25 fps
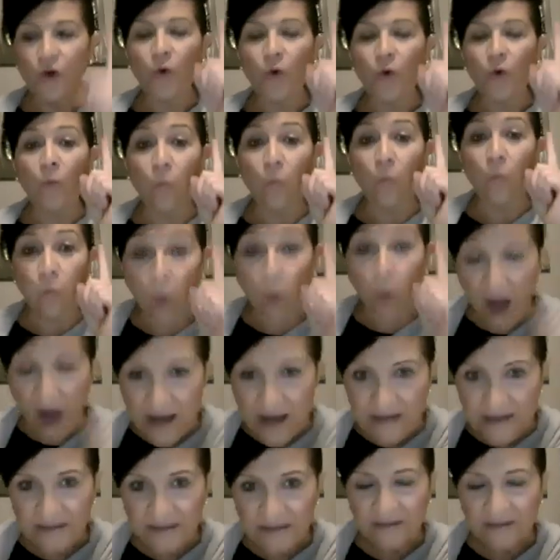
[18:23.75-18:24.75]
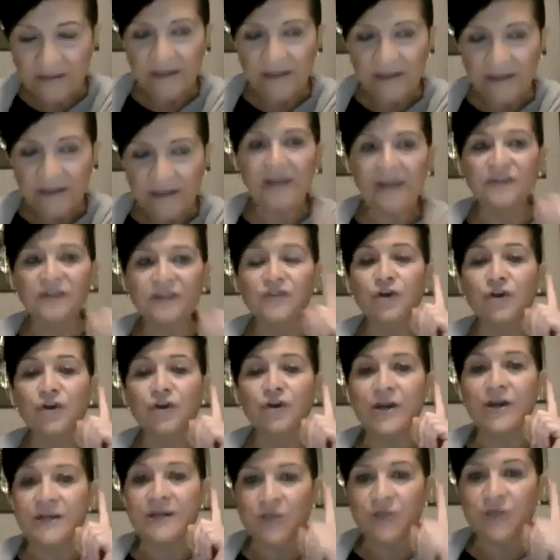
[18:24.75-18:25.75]
1 is your
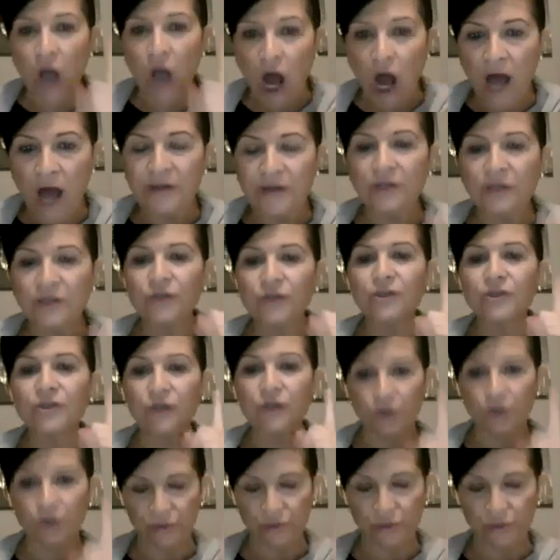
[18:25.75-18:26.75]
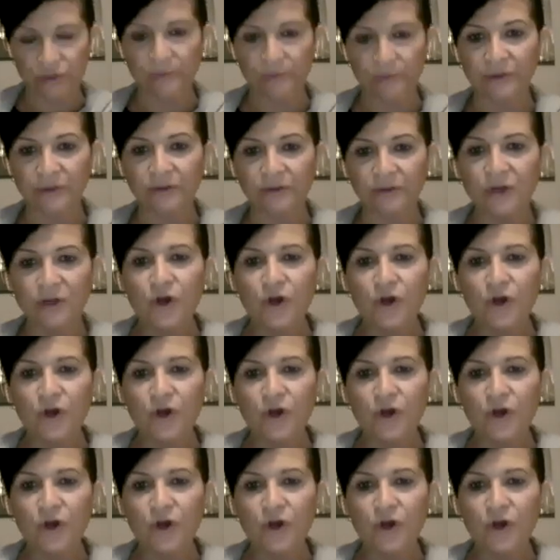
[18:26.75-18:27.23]
non-negotiable.